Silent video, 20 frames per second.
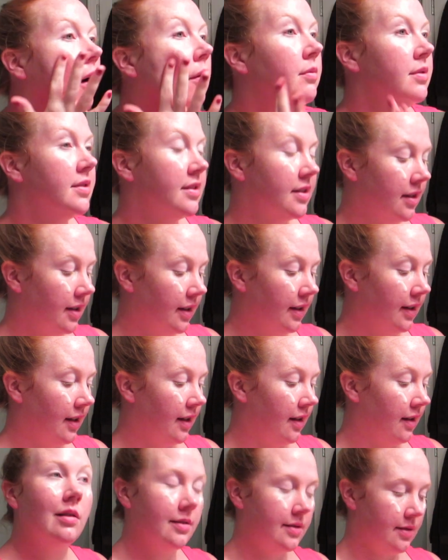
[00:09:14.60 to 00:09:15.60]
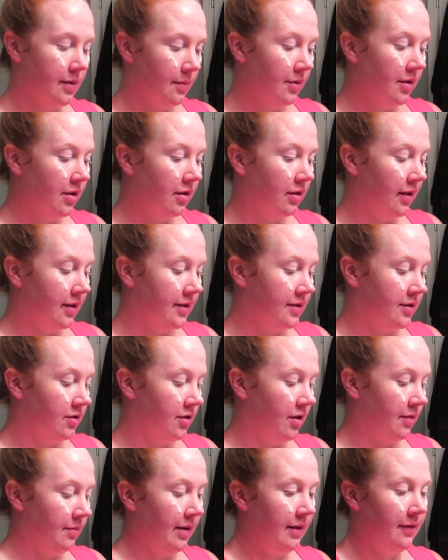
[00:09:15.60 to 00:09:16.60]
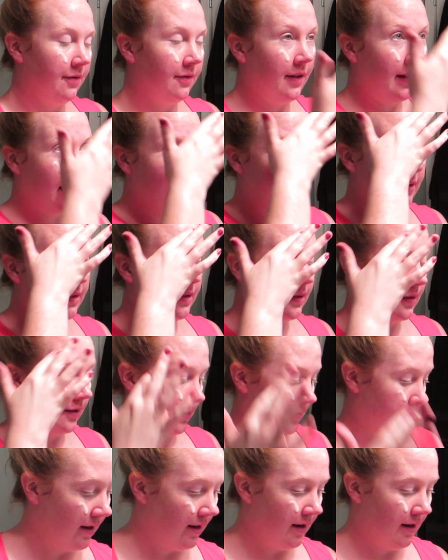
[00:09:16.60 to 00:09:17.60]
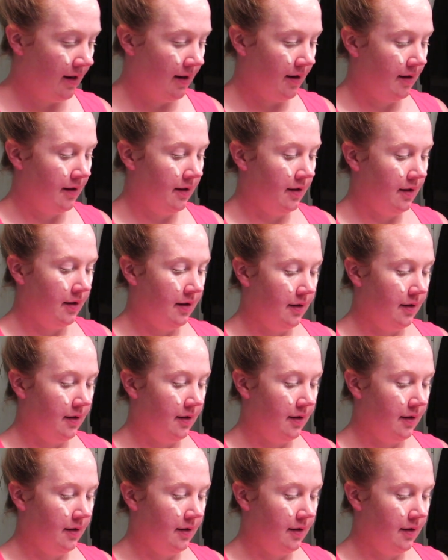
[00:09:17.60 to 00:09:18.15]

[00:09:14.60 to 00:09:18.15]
I'm just going to get some of the cleanser on my face and